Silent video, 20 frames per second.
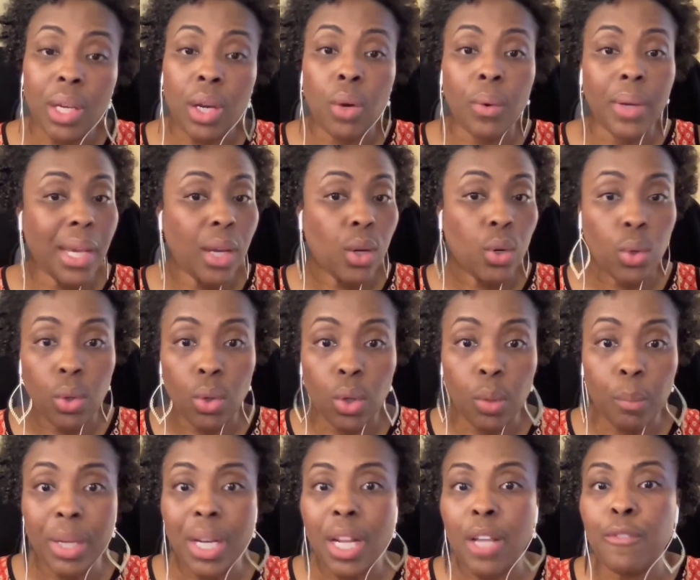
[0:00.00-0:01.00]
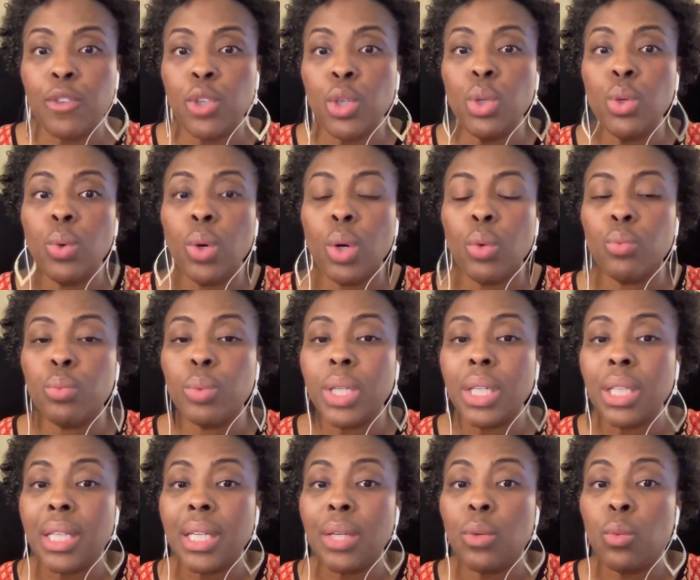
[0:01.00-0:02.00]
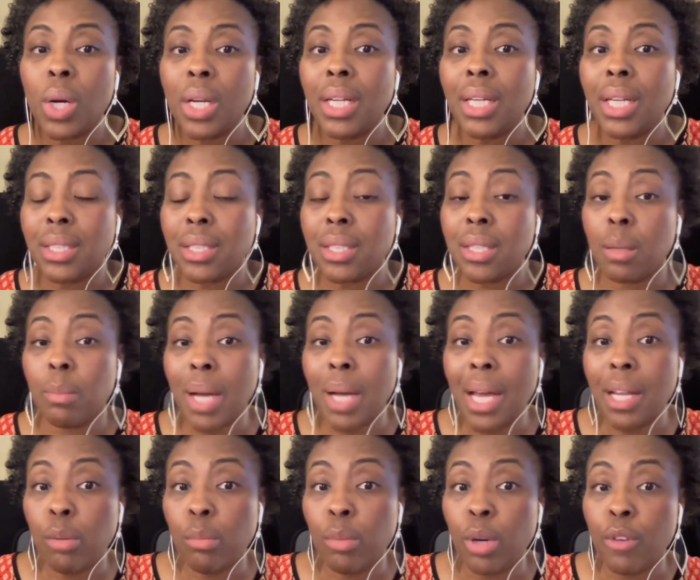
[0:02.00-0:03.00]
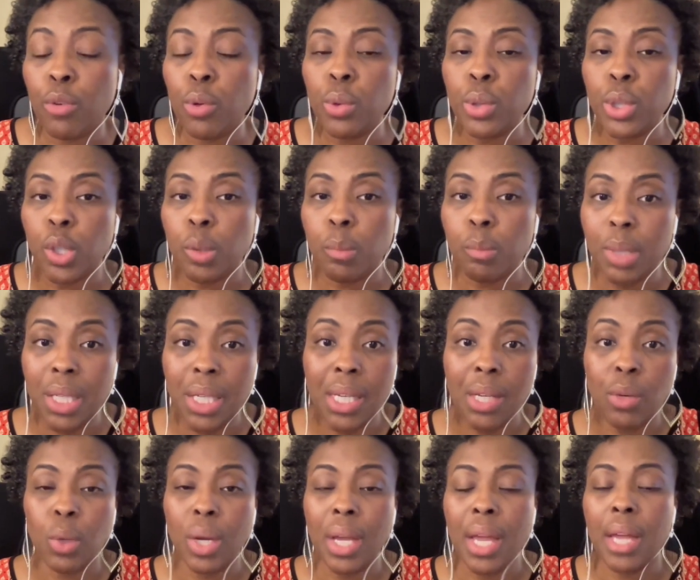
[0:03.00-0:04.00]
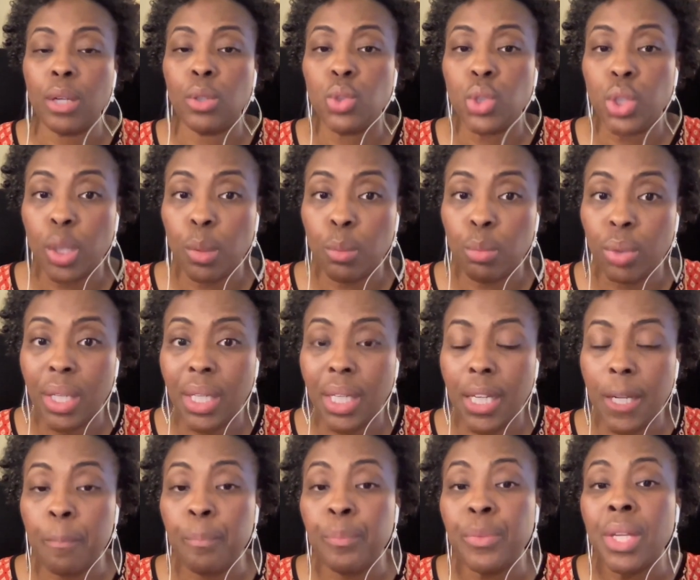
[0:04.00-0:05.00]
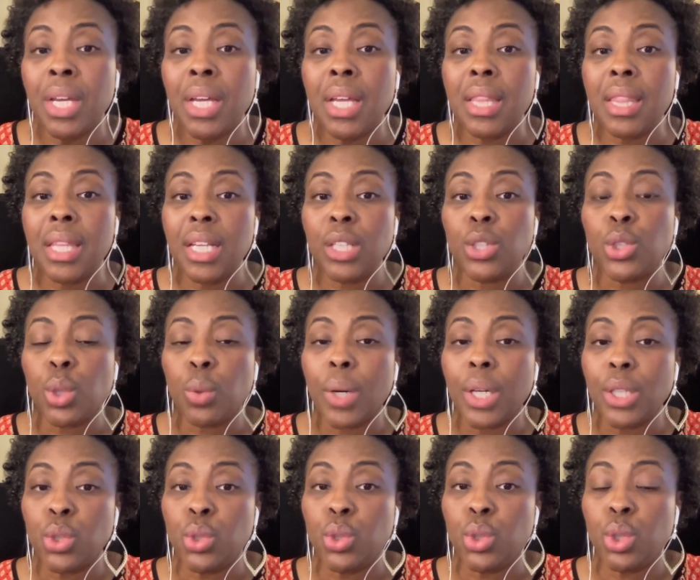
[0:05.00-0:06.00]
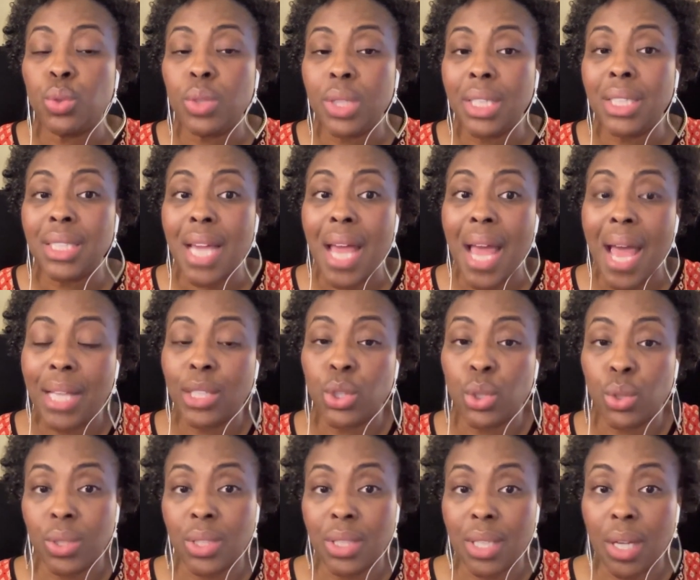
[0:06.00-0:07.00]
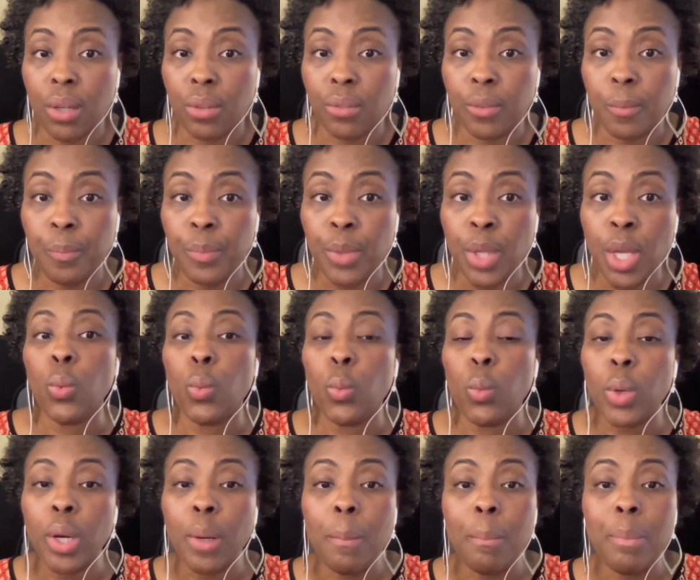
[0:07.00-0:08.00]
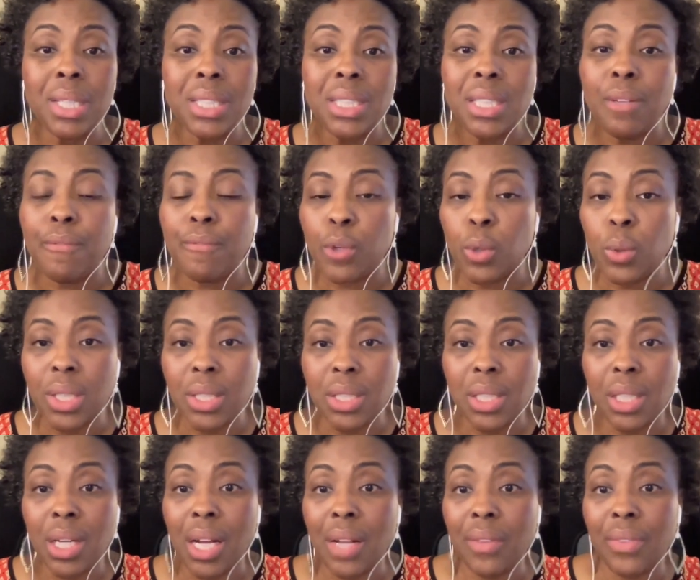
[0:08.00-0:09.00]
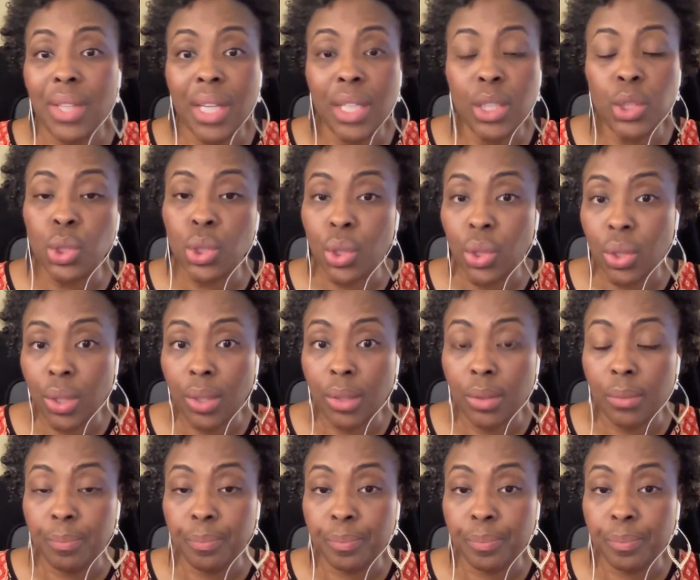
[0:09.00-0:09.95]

okay, cool. But if you really want to get to the bottom of who you're being and what energy you're bringing, these are questions you need to ask yourself. We're busy focusing on the external.